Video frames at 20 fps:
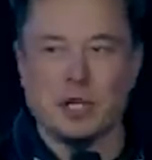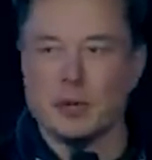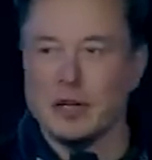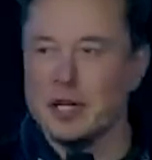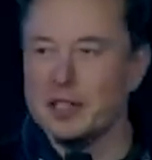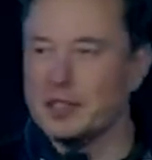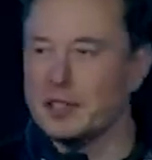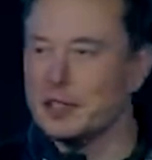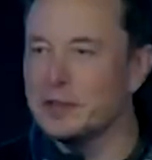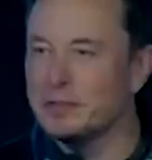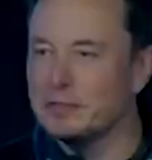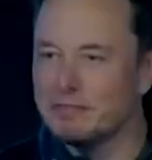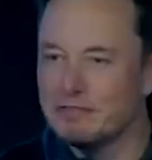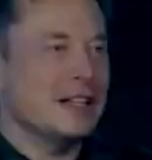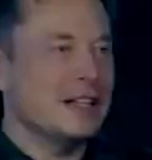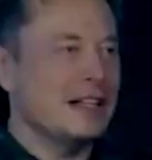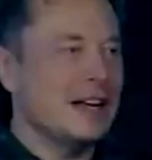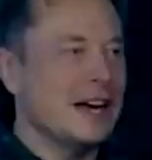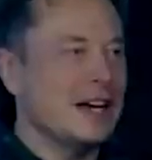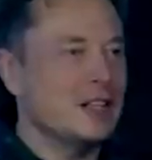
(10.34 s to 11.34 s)
Tesla's A
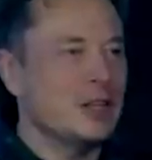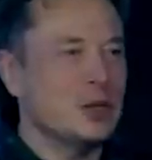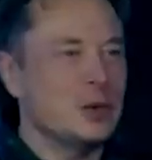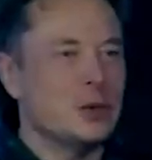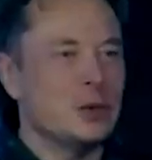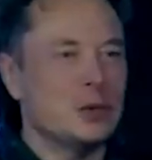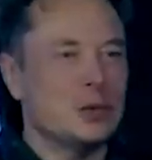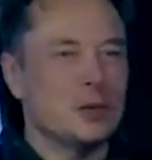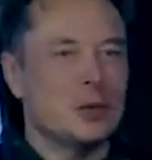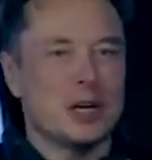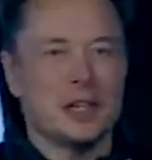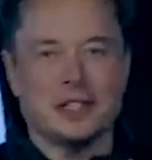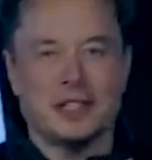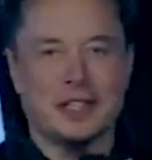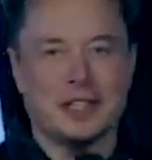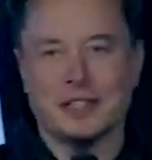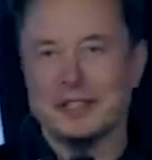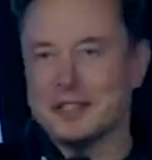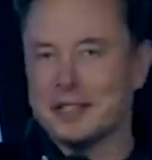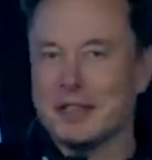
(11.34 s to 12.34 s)
I Day is its
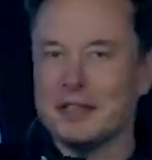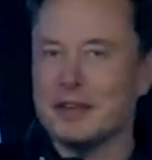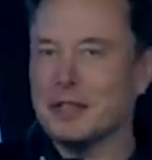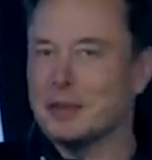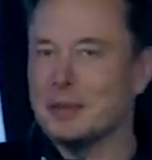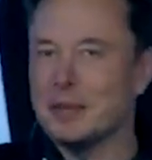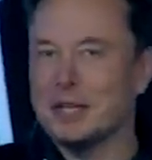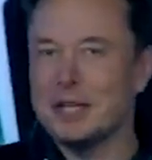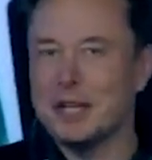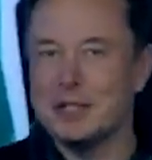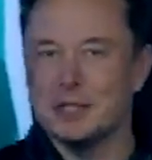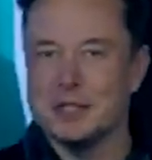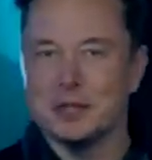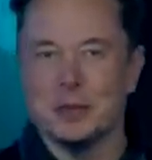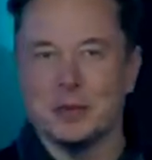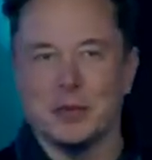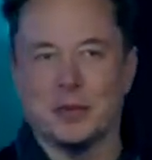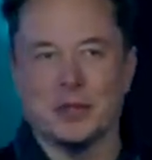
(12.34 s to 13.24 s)
annual showcase of the latest